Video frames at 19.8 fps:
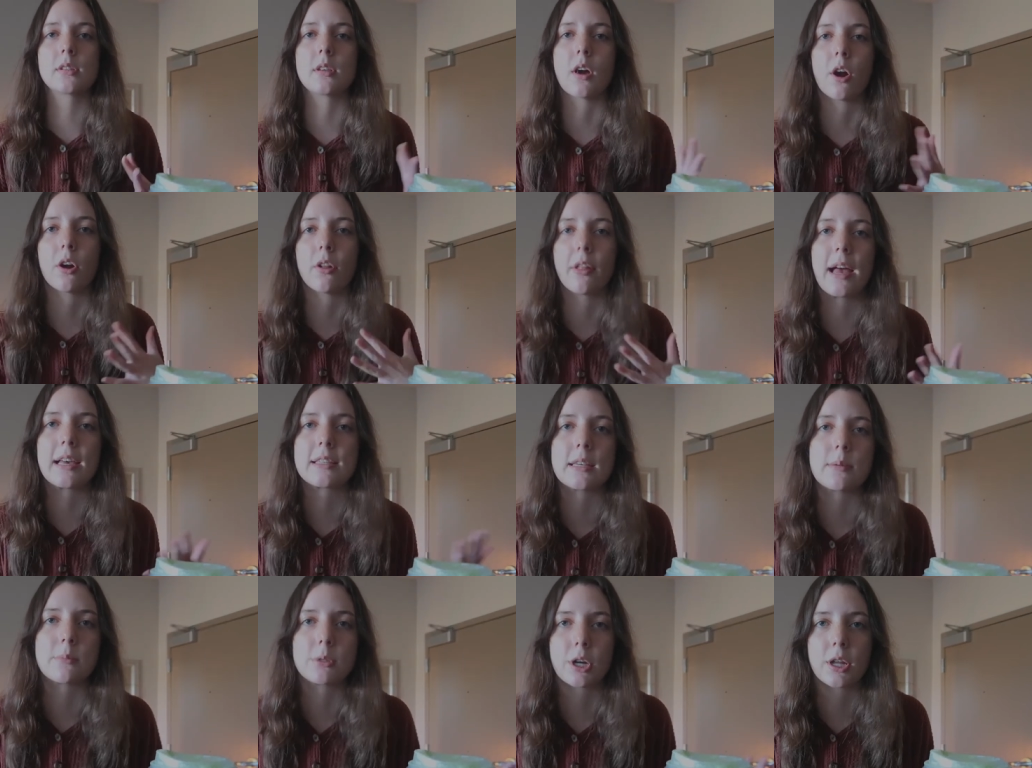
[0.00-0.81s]
our
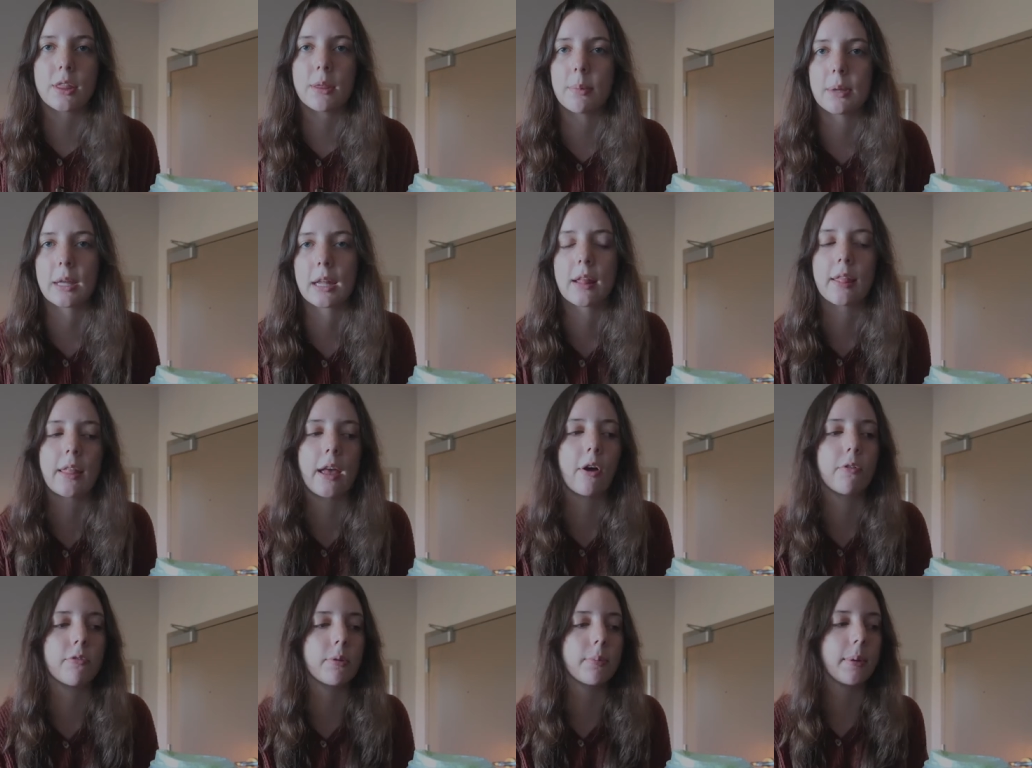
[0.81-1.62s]
last names are at the beginning of the
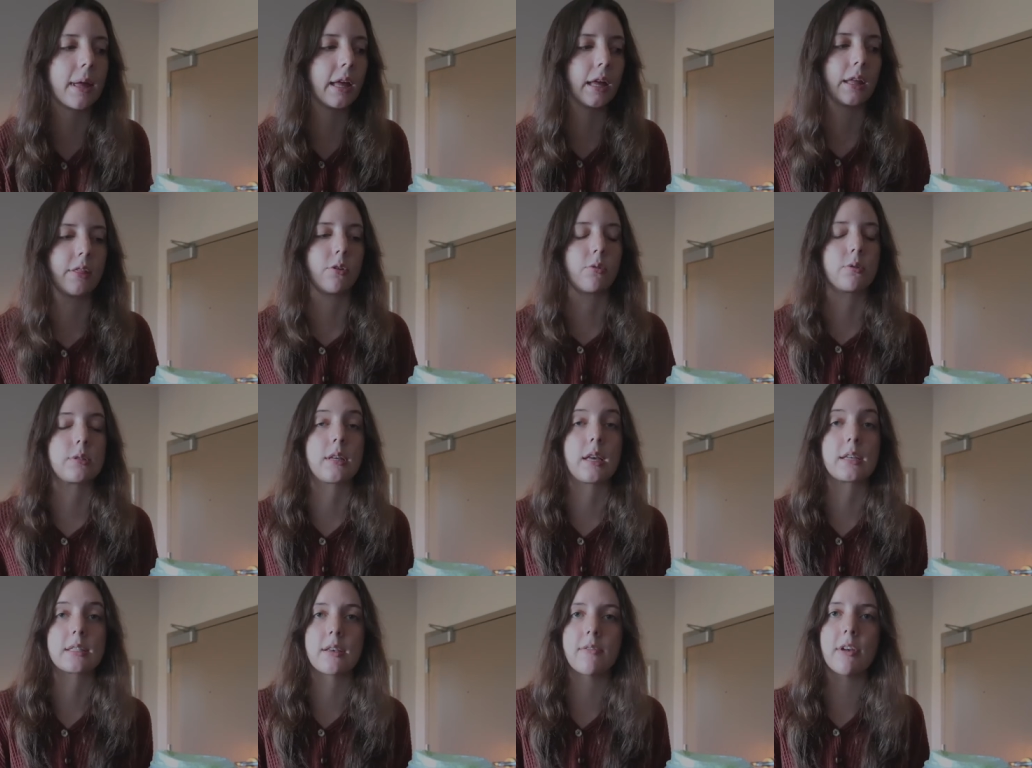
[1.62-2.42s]
alphabet and there was
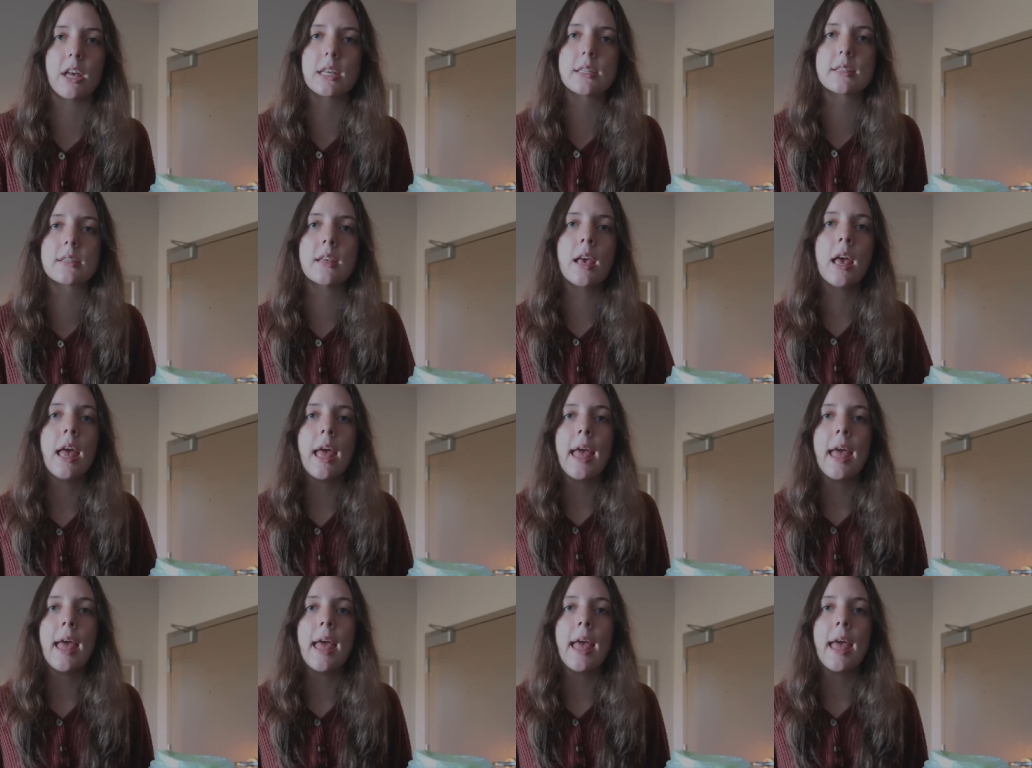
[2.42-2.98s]
less of us